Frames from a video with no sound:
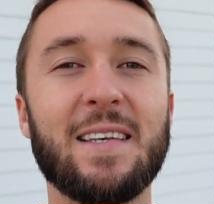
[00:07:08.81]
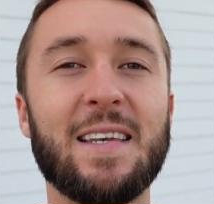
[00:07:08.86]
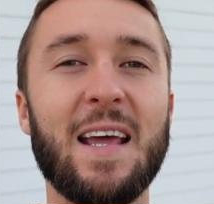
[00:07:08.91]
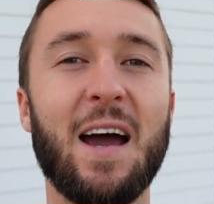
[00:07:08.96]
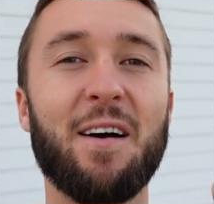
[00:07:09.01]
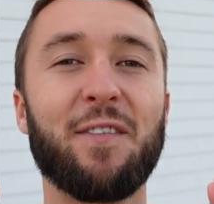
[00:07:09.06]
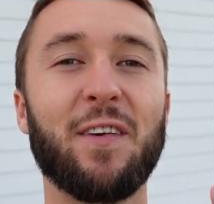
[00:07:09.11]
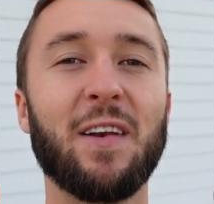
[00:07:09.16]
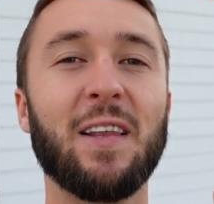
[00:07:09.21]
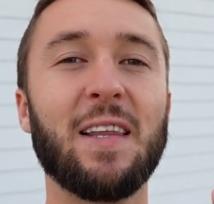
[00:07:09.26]

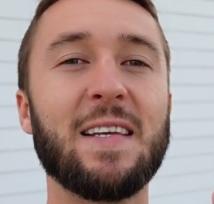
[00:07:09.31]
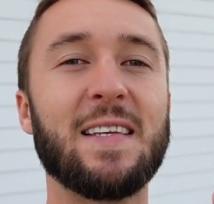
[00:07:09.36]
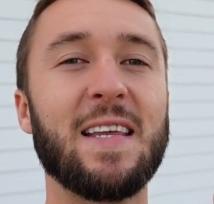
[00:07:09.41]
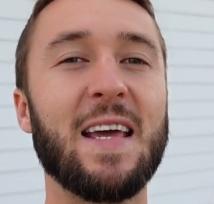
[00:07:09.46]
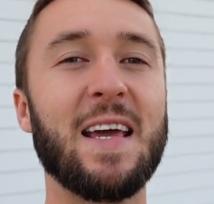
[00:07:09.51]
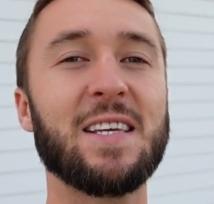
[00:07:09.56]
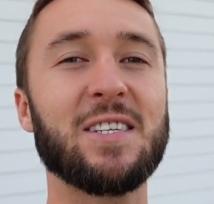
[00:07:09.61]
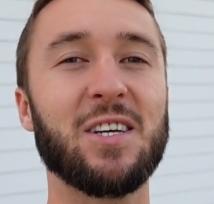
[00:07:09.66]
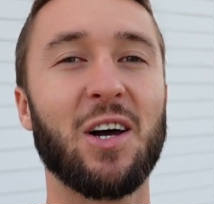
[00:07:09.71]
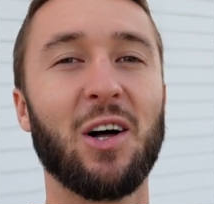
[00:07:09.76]
definitely
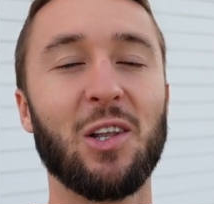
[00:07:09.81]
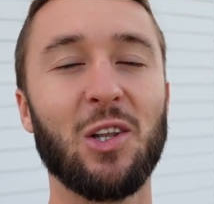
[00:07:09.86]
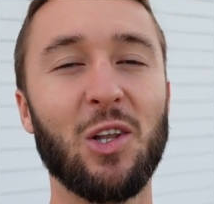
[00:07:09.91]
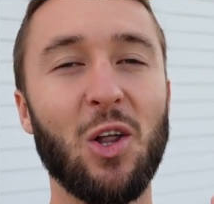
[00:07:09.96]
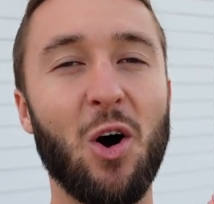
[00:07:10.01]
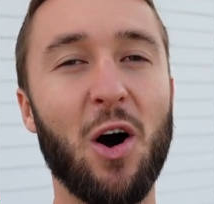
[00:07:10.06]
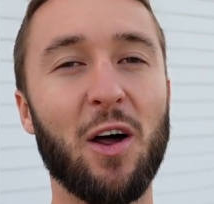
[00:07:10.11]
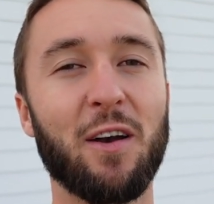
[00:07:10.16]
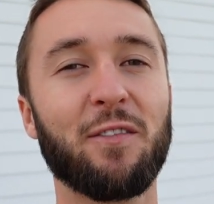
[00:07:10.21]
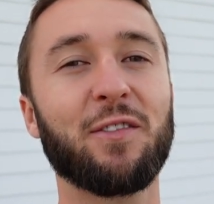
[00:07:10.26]
takes a
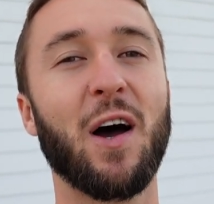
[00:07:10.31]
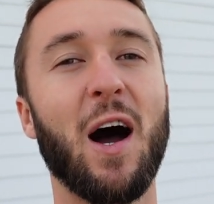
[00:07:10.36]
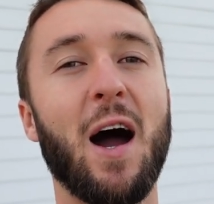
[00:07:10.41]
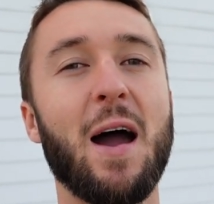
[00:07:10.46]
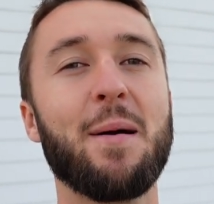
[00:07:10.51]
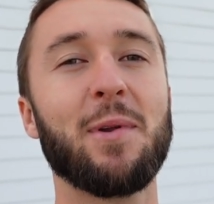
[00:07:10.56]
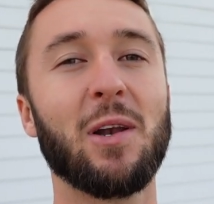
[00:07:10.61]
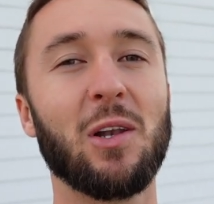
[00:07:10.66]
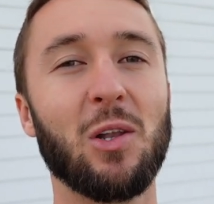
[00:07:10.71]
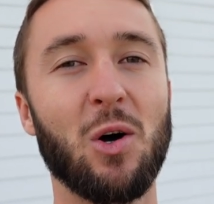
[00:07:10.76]
lot of
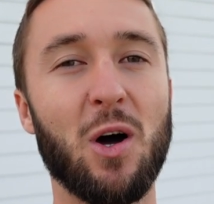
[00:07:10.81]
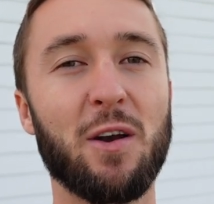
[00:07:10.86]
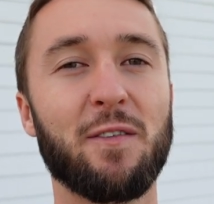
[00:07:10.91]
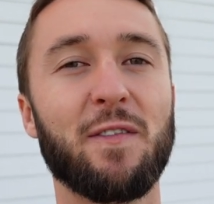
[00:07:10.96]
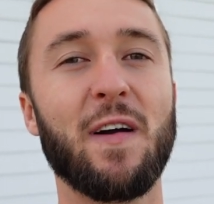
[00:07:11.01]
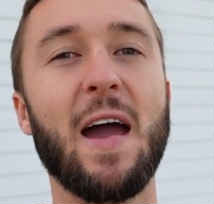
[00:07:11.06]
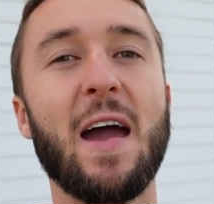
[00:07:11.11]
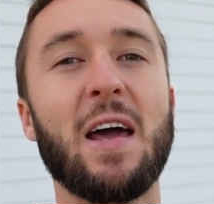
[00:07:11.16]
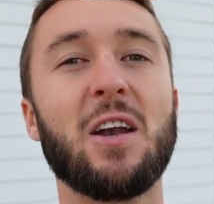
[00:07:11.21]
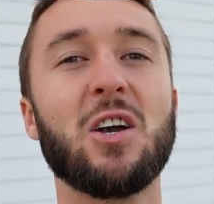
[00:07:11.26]
time and a lot
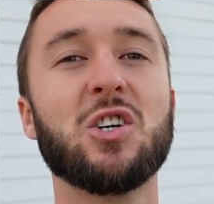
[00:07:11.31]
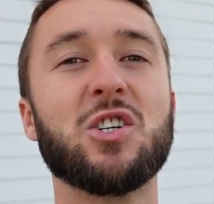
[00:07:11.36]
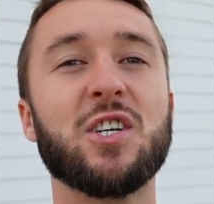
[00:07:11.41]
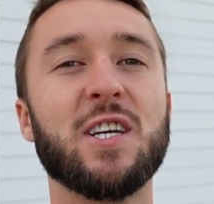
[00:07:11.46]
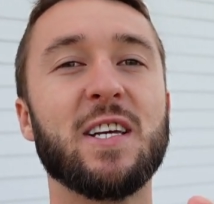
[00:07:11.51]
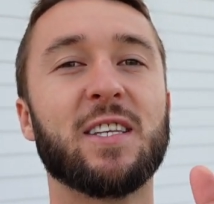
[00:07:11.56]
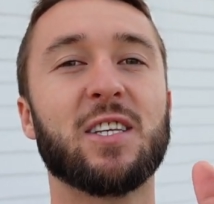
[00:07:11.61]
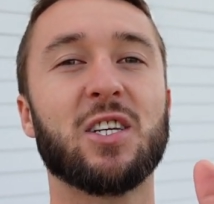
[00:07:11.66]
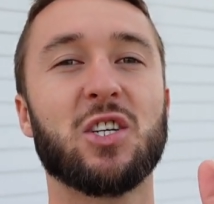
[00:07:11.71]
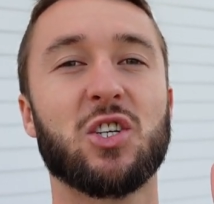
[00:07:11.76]
of
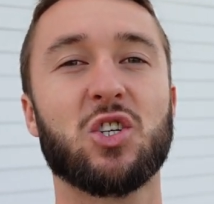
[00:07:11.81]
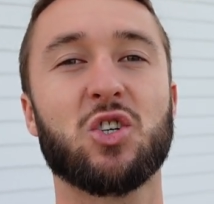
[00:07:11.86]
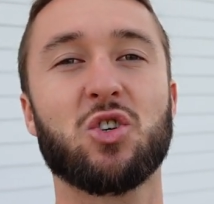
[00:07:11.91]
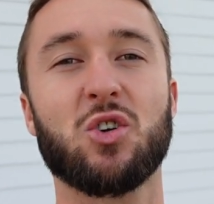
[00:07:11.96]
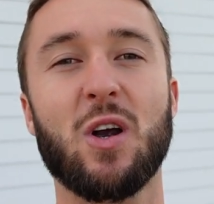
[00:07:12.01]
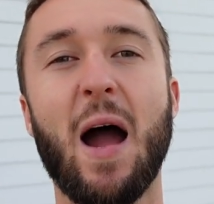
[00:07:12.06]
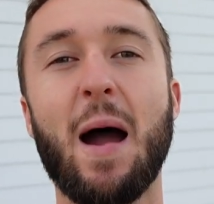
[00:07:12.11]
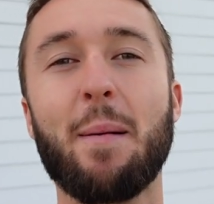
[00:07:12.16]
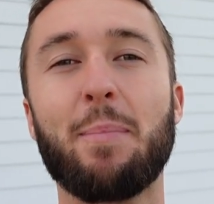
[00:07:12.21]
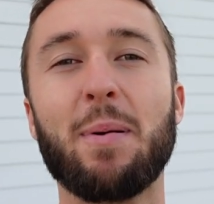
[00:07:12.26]
energy to
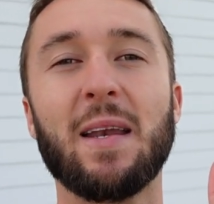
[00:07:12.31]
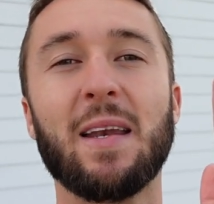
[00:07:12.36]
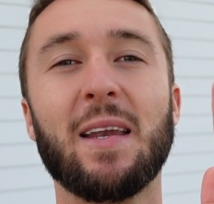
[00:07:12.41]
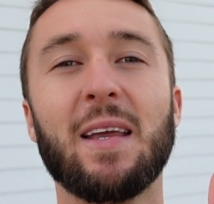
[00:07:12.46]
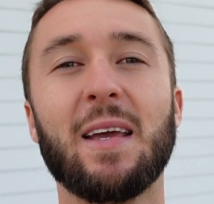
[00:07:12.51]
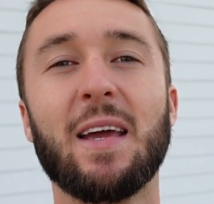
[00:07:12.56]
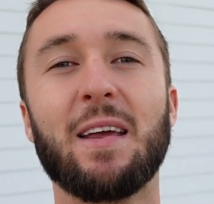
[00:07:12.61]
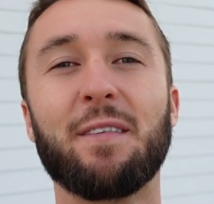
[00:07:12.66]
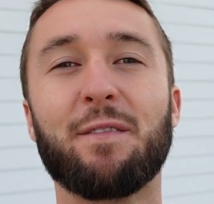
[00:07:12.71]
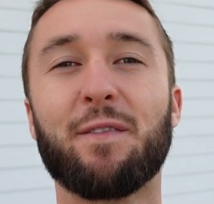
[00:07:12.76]
strap it
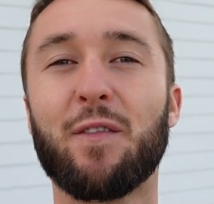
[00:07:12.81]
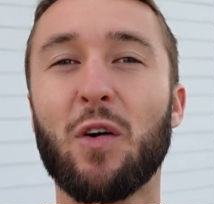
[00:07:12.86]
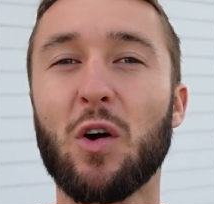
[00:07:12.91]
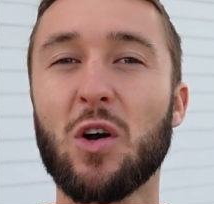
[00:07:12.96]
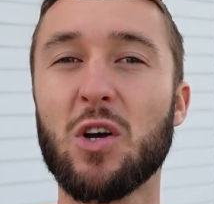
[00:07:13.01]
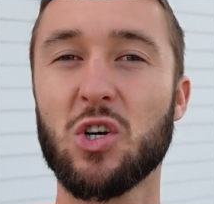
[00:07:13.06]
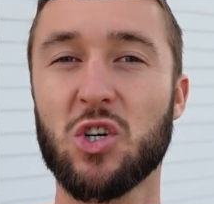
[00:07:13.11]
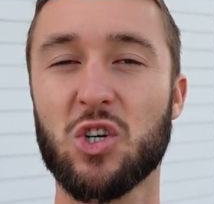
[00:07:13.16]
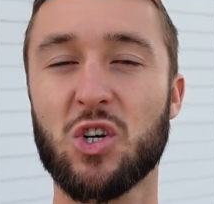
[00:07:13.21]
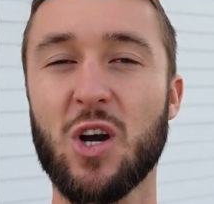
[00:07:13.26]
and
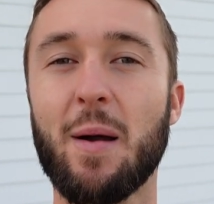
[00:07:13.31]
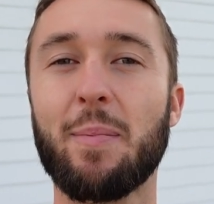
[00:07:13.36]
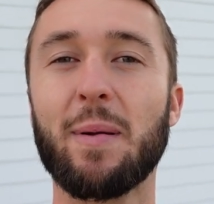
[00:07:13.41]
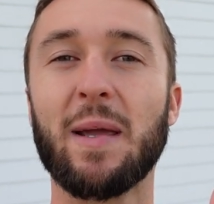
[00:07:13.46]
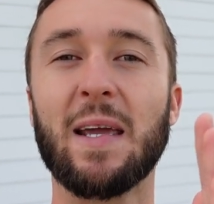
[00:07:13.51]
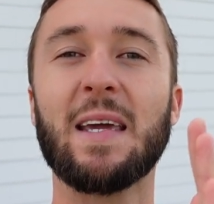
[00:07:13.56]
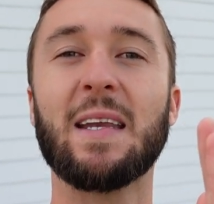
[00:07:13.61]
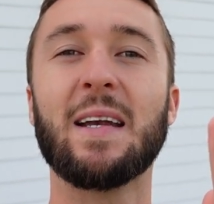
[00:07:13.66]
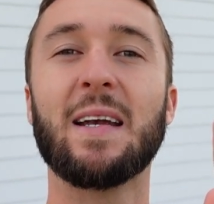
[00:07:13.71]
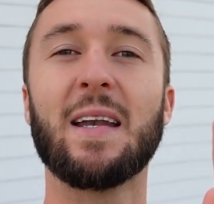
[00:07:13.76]
fur your
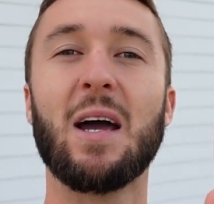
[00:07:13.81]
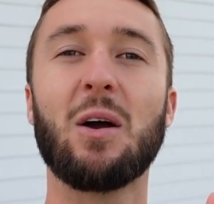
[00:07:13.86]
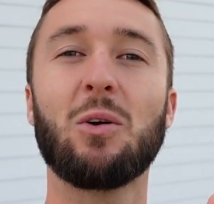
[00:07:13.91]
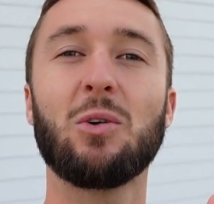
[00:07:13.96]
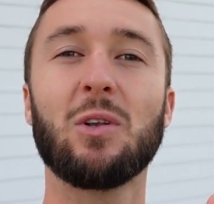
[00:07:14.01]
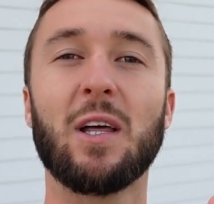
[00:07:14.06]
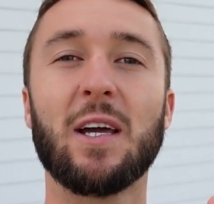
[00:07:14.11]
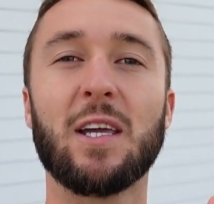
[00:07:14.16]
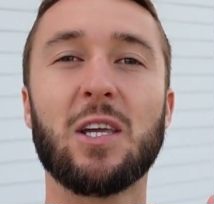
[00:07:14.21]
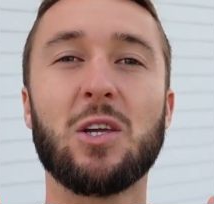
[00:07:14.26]
strapping in and
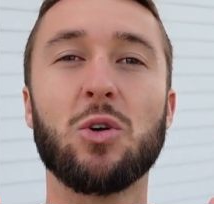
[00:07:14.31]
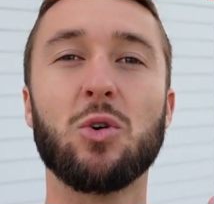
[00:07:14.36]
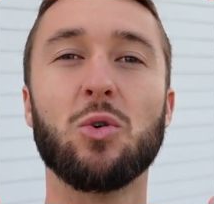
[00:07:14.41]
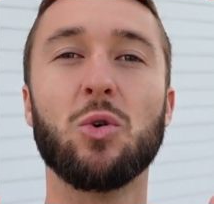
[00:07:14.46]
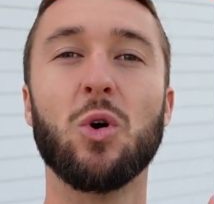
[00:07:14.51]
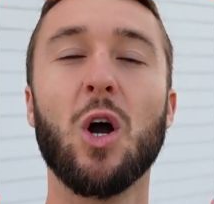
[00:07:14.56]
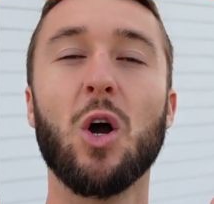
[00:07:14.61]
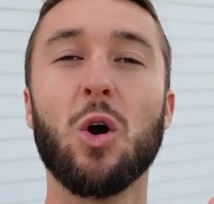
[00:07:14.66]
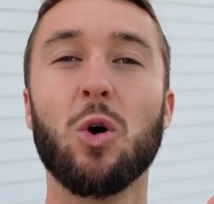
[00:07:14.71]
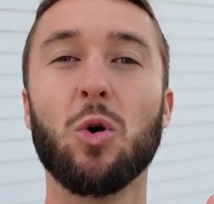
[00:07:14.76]
out like
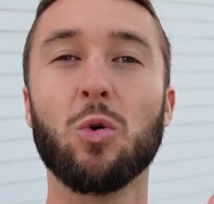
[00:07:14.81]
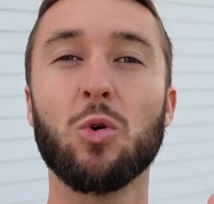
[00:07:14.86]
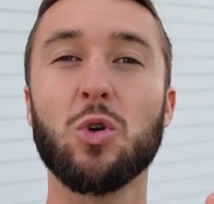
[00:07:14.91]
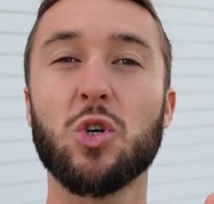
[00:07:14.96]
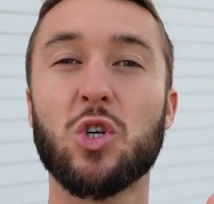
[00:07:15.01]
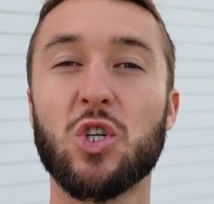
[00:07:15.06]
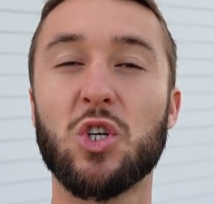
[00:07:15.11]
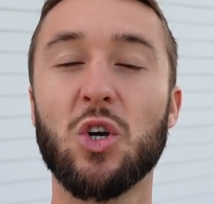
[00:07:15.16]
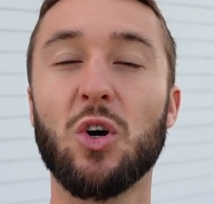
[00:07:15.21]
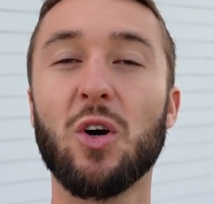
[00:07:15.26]
you
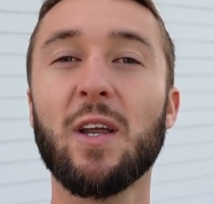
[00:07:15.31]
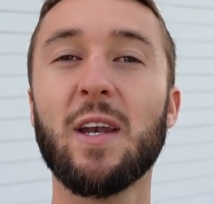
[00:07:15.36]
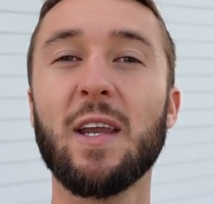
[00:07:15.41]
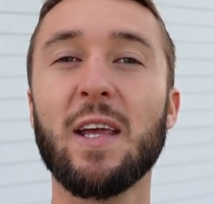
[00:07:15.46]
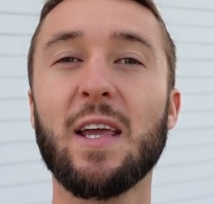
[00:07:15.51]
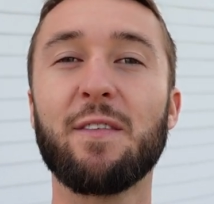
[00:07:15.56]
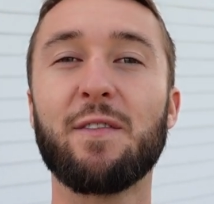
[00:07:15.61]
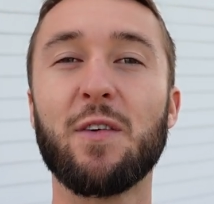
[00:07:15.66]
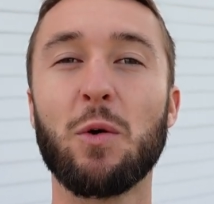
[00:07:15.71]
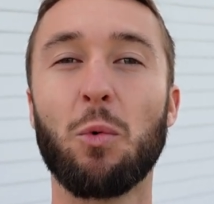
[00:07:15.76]
should
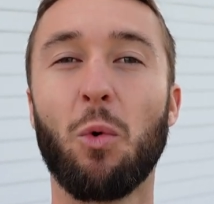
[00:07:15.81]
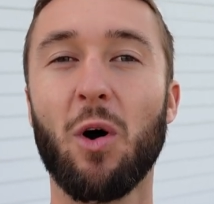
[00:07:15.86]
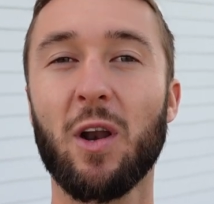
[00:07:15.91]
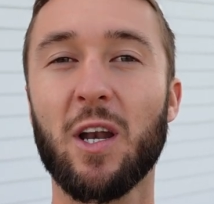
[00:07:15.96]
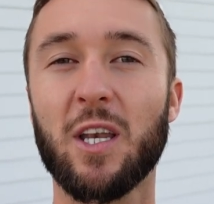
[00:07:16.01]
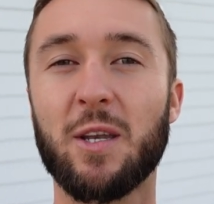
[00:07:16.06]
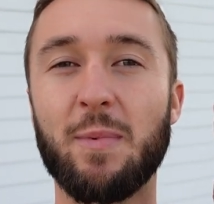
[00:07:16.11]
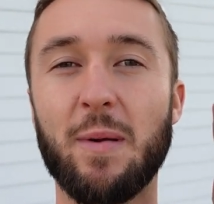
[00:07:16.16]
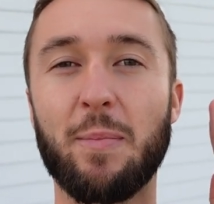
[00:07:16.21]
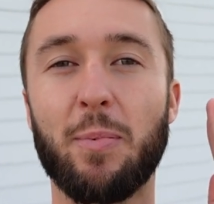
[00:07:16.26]
if you
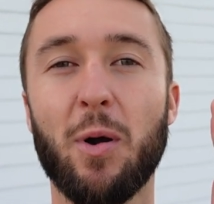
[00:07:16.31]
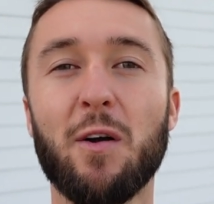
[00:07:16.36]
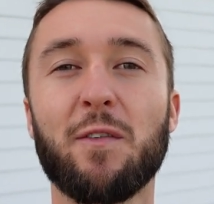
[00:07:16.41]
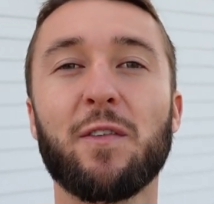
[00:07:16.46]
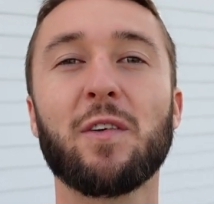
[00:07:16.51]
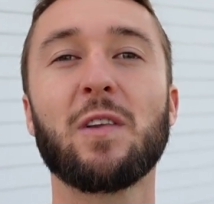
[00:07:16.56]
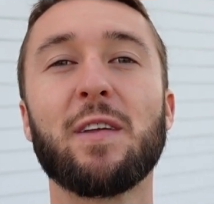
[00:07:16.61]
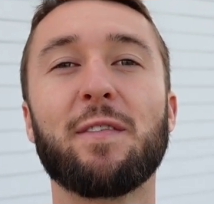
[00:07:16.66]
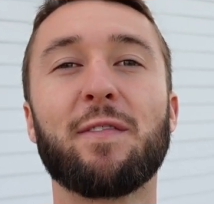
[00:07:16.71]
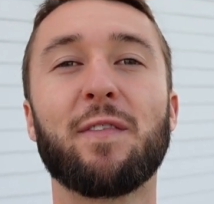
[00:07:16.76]
want it to be
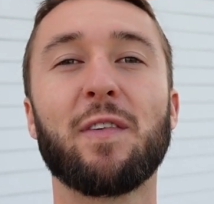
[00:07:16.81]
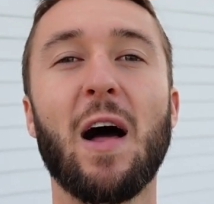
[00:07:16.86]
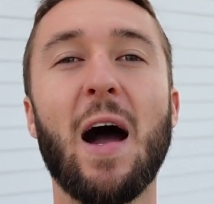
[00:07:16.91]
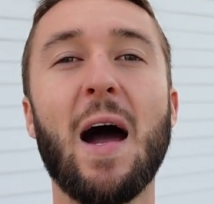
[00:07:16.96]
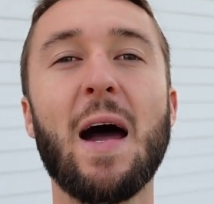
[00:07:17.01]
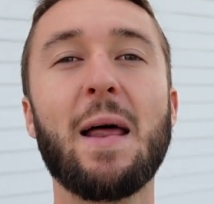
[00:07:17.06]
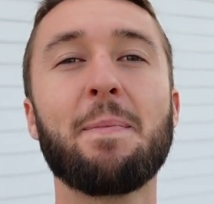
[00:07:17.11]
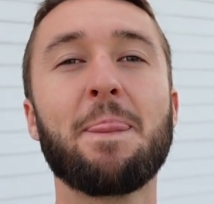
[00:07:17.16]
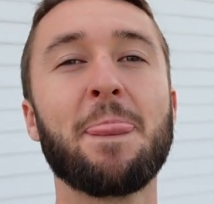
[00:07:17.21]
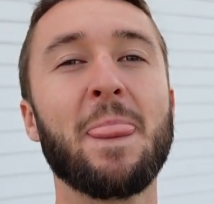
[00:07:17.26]
perfectly
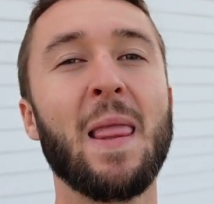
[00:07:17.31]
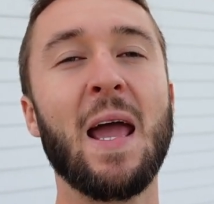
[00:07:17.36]
flat.